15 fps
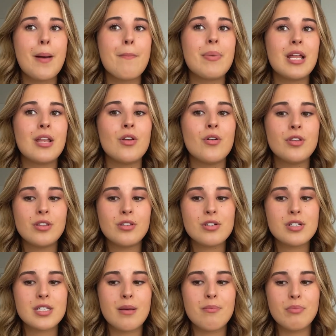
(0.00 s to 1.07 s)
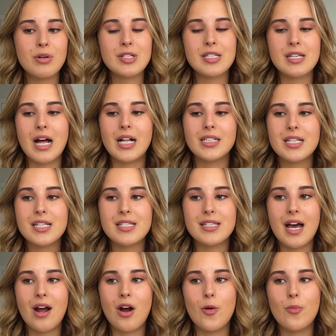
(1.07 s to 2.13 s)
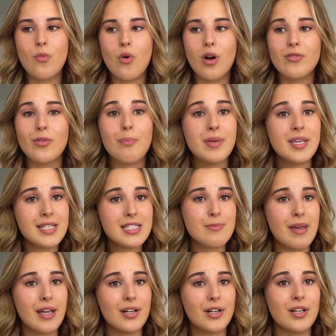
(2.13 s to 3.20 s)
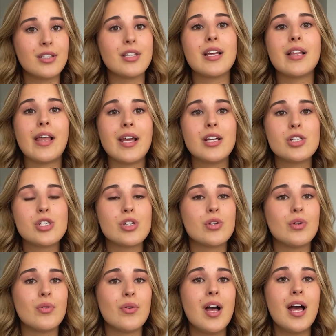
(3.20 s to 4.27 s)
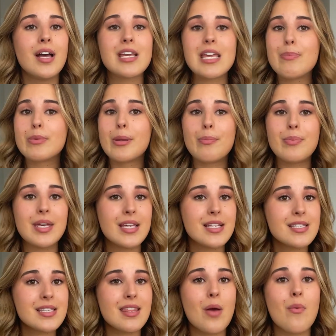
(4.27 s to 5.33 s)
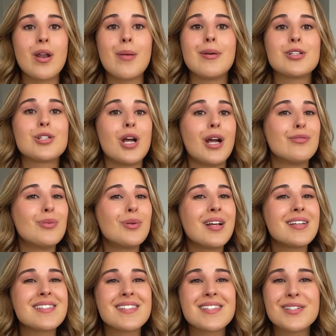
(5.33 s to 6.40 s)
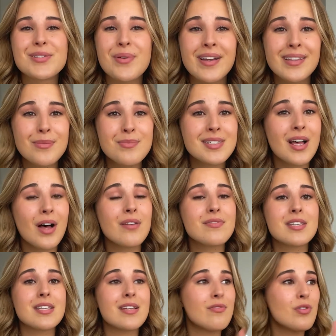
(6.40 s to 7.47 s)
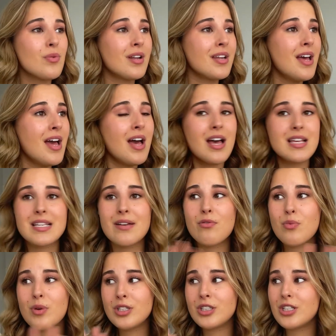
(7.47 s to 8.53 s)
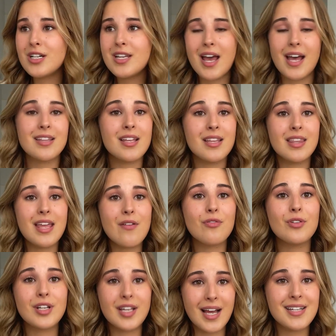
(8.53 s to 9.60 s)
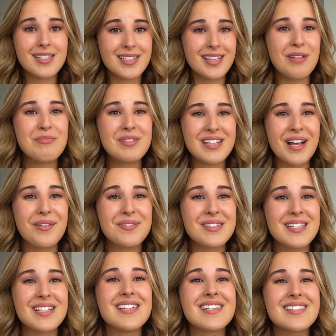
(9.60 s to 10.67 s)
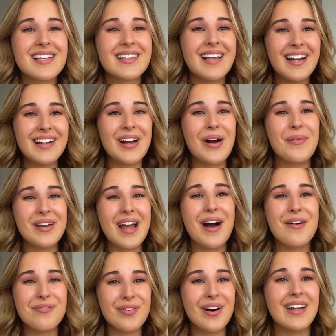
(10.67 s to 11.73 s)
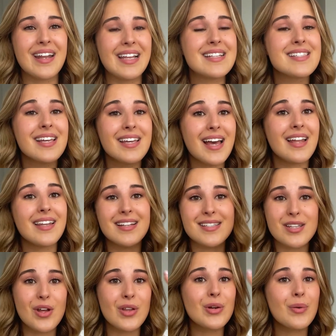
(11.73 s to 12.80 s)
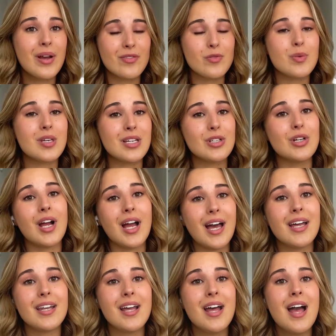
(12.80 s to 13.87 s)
But I know that there's some personalities that are more of a peacemaker. They like to keep the peace. They want to make sure everyone else is enjoying themselves. Is everyone good? And then they forget themselves to just let go and have fun. And that's another way of being in your head.